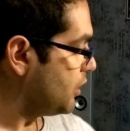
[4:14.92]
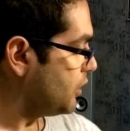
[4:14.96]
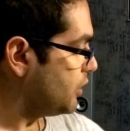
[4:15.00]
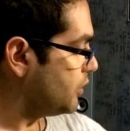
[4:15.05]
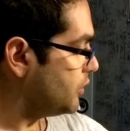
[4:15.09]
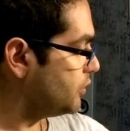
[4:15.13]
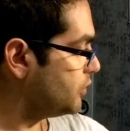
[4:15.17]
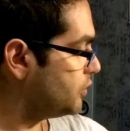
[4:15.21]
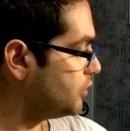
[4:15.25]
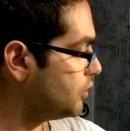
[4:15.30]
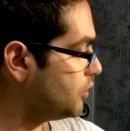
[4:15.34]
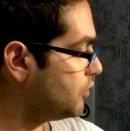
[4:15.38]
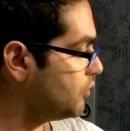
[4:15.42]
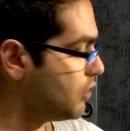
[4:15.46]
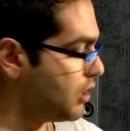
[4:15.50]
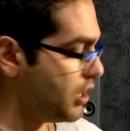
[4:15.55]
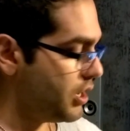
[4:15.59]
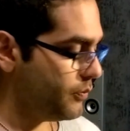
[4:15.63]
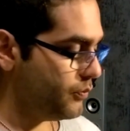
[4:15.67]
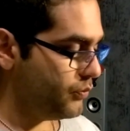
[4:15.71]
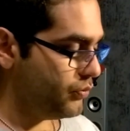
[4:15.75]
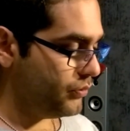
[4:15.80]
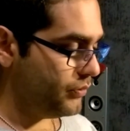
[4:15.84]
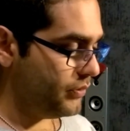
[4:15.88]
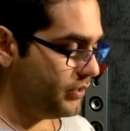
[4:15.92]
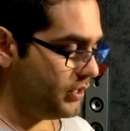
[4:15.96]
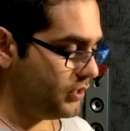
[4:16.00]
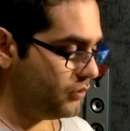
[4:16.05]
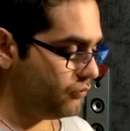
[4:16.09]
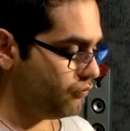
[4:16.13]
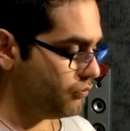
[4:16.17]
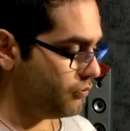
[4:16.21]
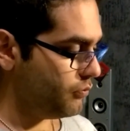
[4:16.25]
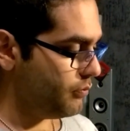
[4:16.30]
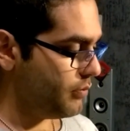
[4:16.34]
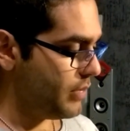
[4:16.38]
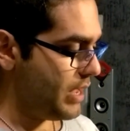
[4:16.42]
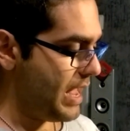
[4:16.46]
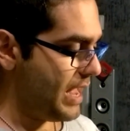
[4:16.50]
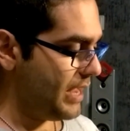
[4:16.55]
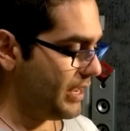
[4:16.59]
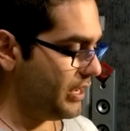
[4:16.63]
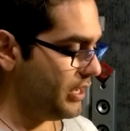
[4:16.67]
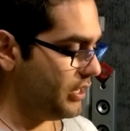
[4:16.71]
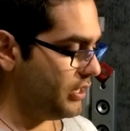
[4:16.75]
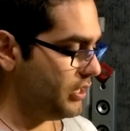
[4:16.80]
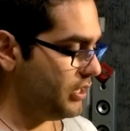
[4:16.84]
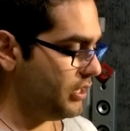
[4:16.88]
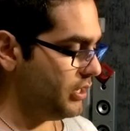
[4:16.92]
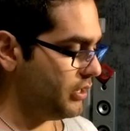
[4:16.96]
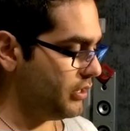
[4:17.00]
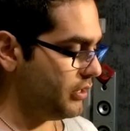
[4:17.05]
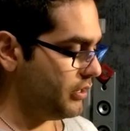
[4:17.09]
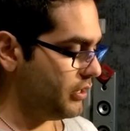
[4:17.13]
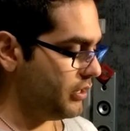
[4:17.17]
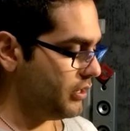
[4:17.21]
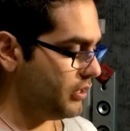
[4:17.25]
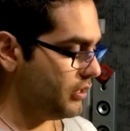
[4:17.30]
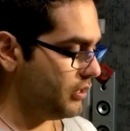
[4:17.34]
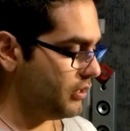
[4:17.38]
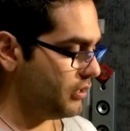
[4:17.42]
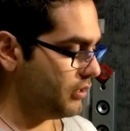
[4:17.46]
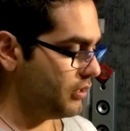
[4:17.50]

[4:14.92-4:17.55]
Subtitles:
So I put this one back in here.